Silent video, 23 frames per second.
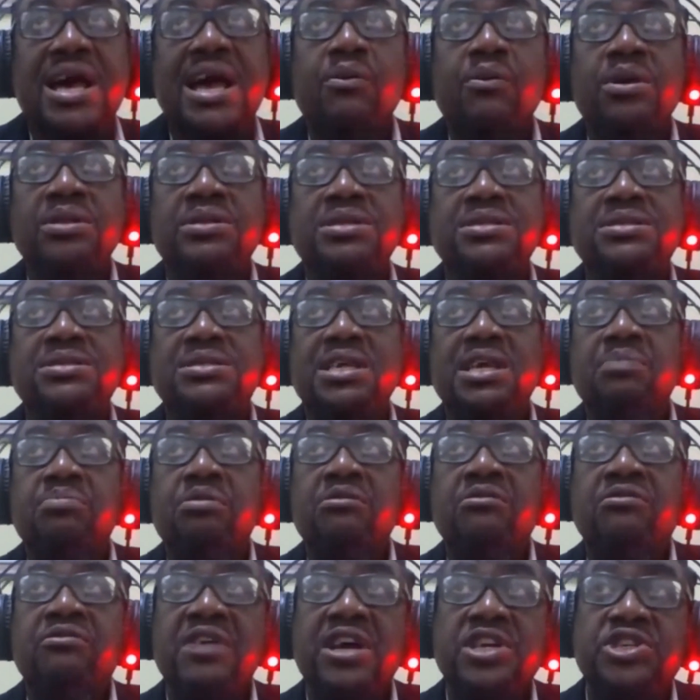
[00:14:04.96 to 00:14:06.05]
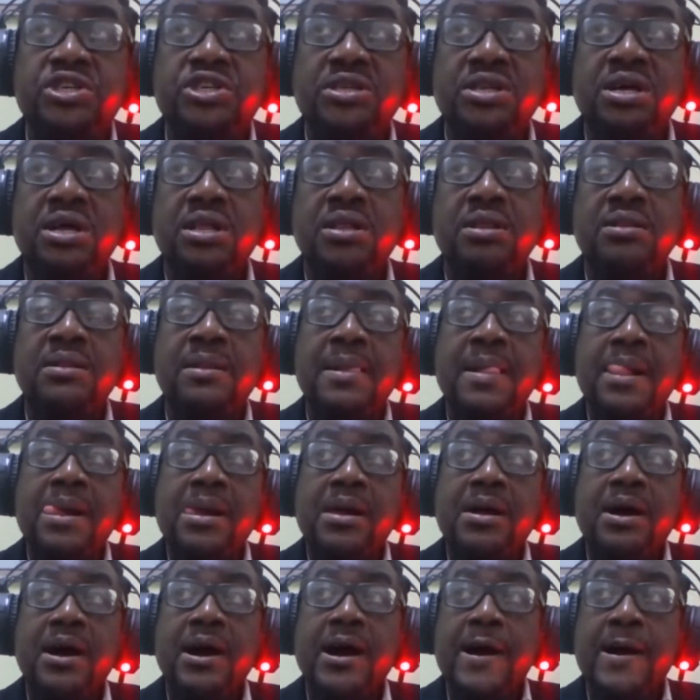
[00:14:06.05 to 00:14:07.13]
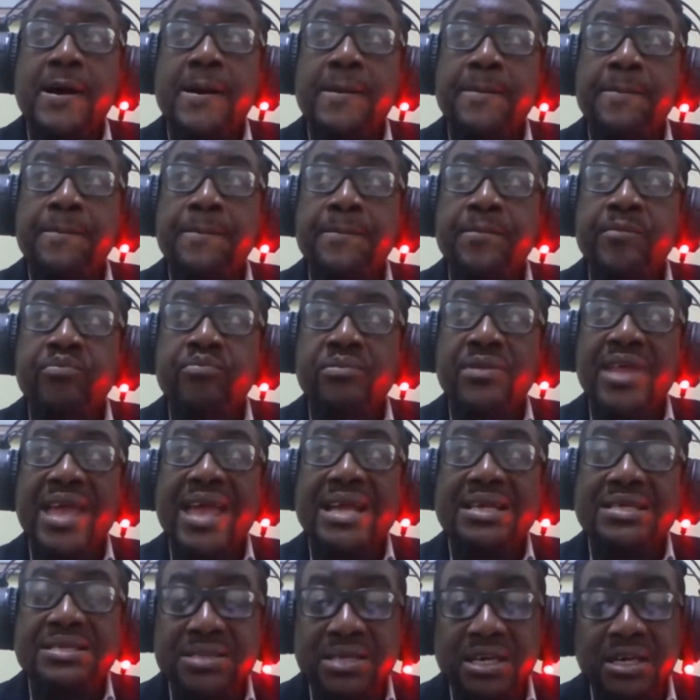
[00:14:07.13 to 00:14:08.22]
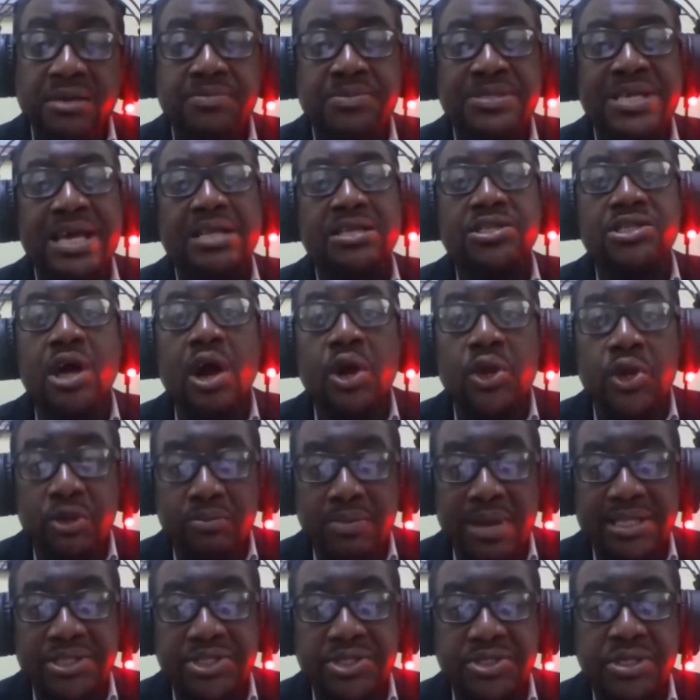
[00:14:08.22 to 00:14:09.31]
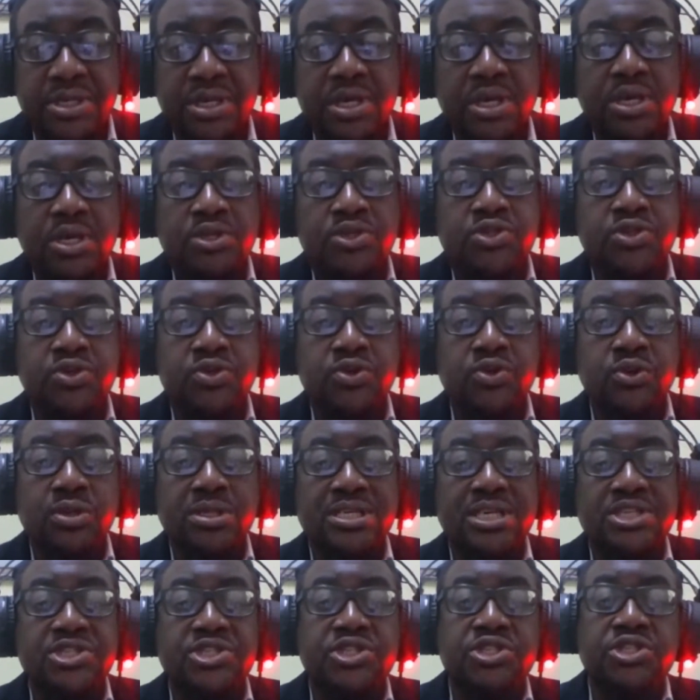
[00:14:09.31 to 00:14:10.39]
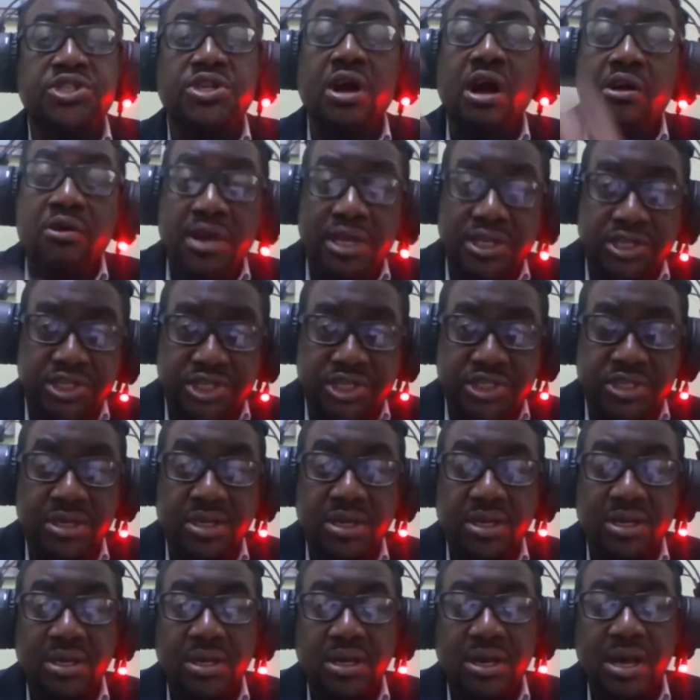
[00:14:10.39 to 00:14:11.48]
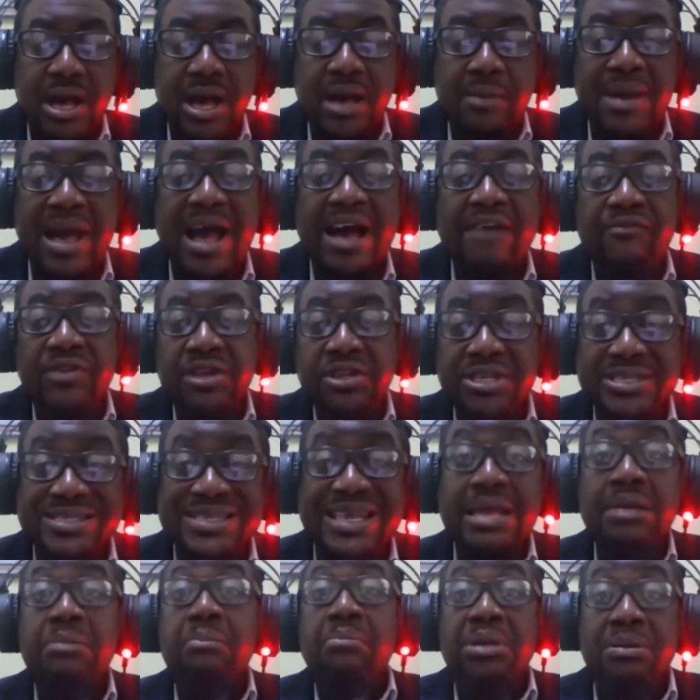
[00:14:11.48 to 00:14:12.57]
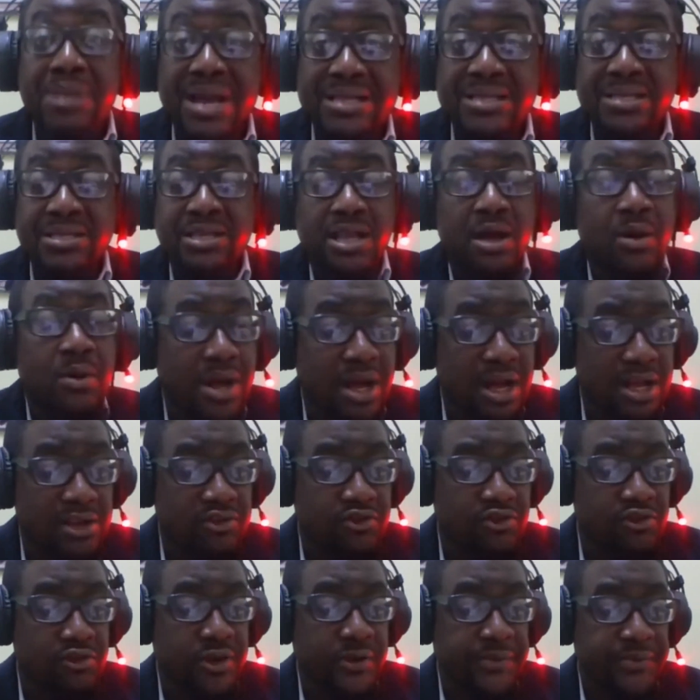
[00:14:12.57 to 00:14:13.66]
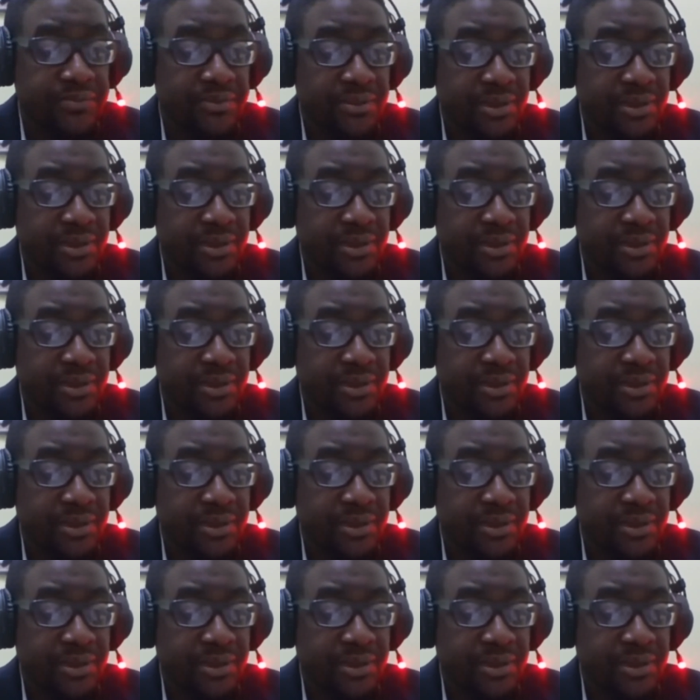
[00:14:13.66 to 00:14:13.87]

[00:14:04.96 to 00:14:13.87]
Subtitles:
I want to say, professional excerpts and documents to discourage having this implemented in our country.